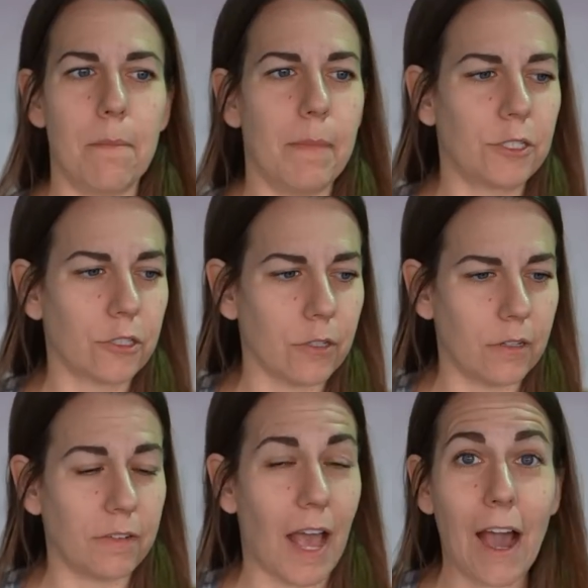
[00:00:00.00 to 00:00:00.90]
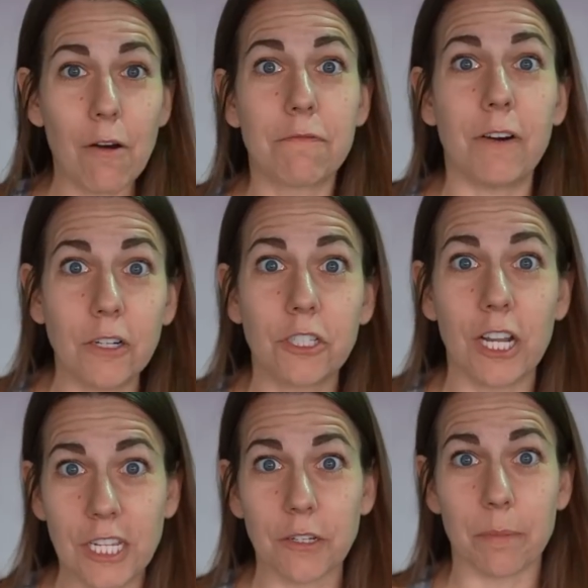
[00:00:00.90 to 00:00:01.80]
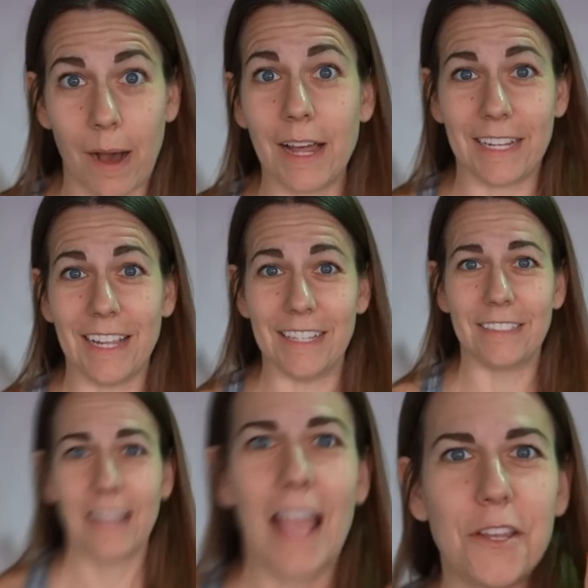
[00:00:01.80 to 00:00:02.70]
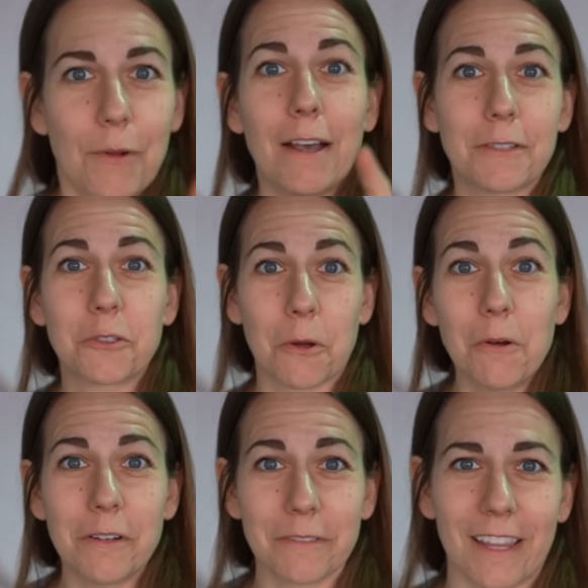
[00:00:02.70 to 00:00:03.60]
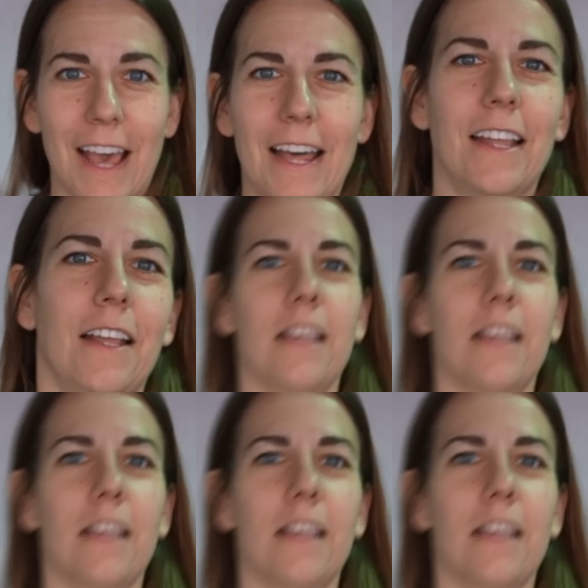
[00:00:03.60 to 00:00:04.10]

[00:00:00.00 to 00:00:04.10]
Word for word: a measure of how functioning your body is. And you have control over that.